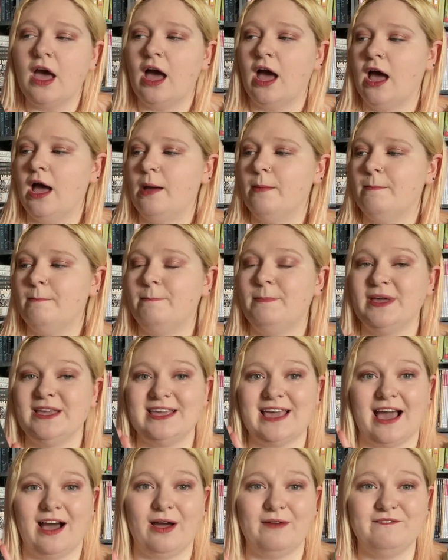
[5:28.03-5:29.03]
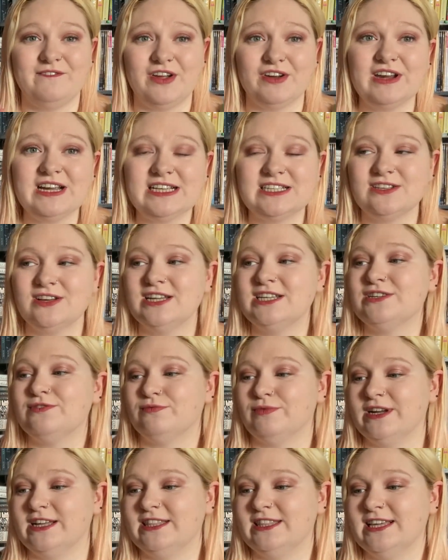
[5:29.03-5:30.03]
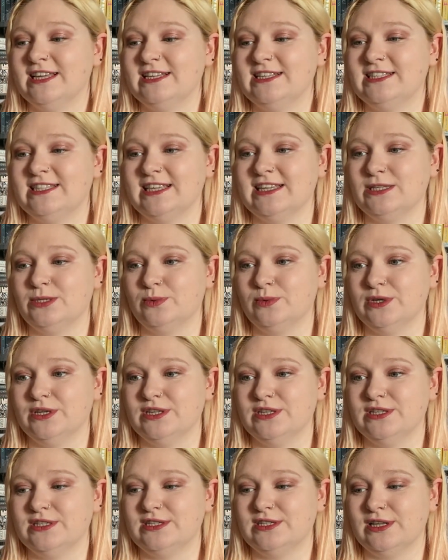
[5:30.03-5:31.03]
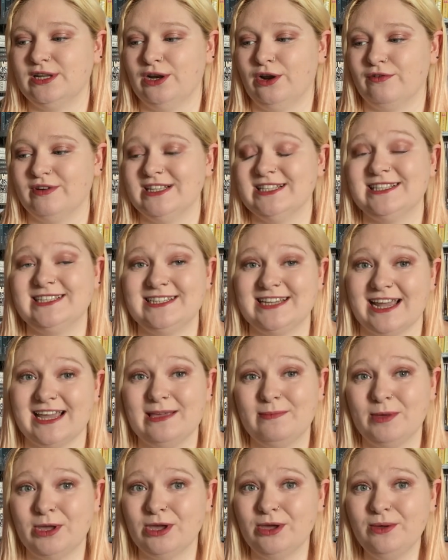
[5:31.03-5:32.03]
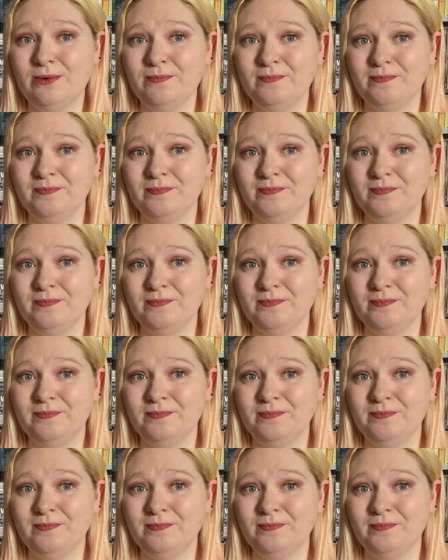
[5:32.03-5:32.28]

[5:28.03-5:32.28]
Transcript: Um, but yeah, I'm very excited to read this. This was Lauren's debut